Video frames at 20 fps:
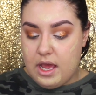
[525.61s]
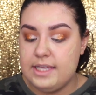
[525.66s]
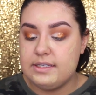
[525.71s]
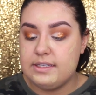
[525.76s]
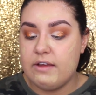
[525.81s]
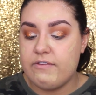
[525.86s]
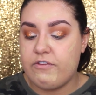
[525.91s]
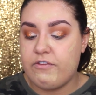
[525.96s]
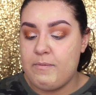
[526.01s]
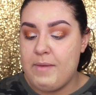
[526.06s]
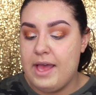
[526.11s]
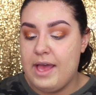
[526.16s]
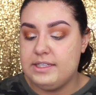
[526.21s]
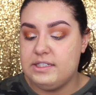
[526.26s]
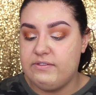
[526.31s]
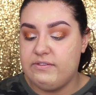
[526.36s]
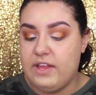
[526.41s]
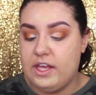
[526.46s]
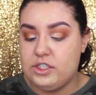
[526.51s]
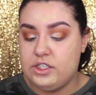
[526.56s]
These are from
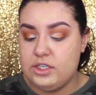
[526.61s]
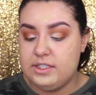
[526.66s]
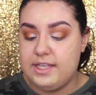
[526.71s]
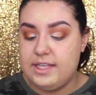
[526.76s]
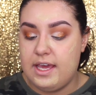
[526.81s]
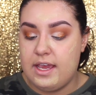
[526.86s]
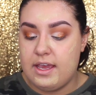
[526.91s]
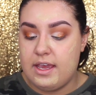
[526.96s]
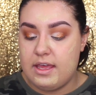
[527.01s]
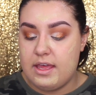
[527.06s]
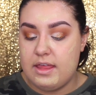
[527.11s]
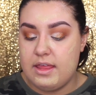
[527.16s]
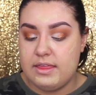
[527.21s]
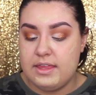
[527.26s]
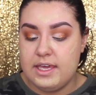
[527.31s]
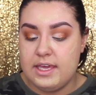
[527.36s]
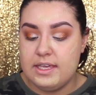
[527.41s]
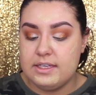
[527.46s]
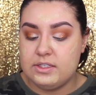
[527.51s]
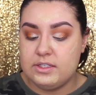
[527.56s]
House of Lashes. They're
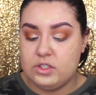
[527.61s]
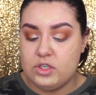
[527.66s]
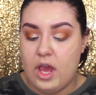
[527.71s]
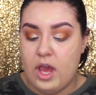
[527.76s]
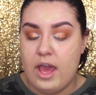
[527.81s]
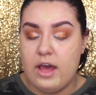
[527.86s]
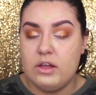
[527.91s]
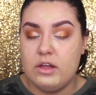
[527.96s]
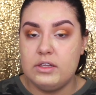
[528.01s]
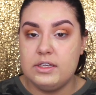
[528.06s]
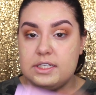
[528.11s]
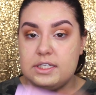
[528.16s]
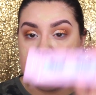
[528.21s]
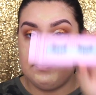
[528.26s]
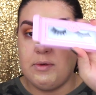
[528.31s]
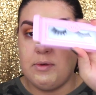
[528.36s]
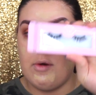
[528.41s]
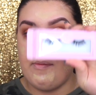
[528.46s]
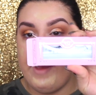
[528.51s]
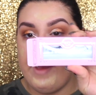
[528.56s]
the style
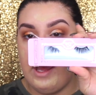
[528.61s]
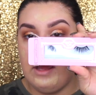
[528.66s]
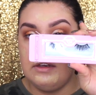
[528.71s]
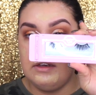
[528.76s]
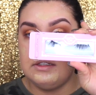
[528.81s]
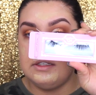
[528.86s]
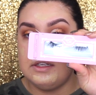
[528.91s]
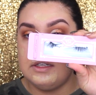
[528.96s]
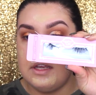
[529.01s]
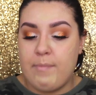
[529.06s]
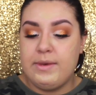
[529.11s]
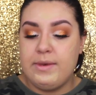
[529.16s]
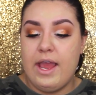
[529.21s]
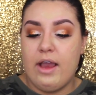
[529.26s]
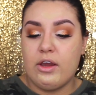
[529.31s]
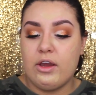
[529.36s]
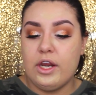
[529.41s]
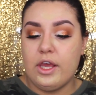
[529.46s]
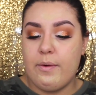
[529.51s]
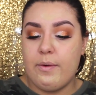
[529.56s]
Spellbound. I'm
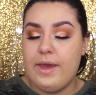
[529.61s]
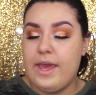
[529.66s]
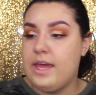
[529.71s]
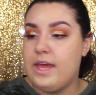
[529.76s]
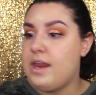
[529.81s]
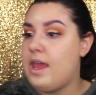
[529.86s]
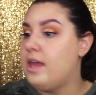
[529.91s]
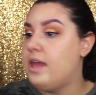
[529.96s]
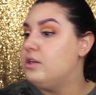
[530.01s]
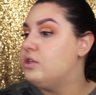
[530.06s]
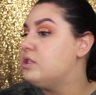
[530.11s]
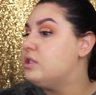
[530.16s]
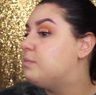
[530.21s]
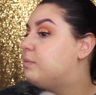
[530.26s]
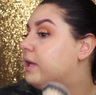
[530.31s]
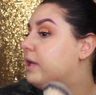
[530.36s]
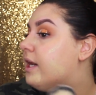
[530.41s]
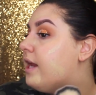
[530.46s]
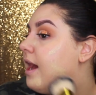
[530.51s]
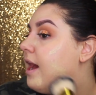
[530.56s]
now going to go ahead and just
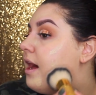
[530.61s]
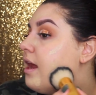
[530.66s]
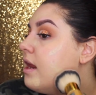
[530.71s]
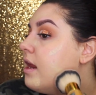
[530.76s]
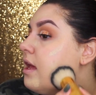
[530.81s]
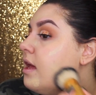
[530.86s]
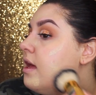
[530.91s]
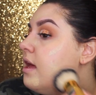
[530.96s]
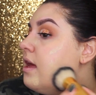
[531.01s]
blend out